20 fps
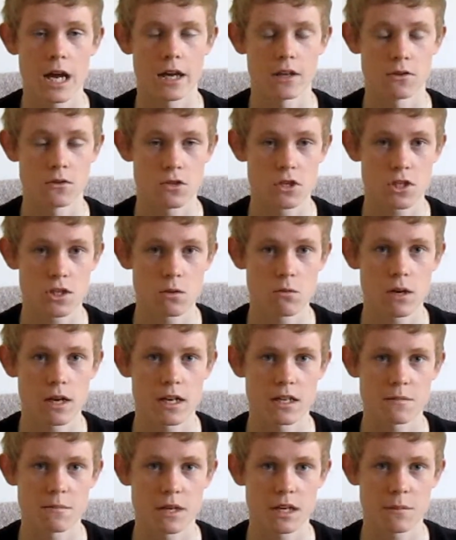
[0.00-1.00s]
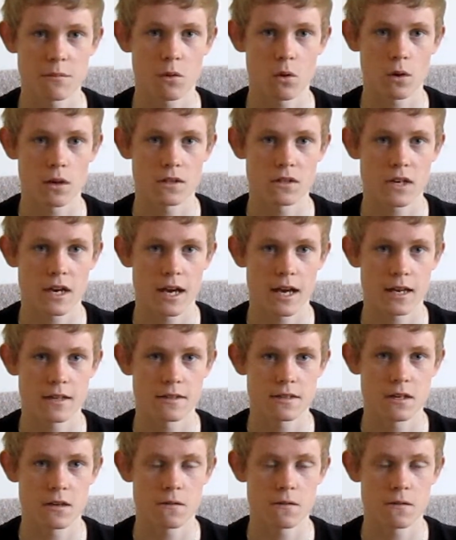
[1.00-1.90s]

and you still get as many points as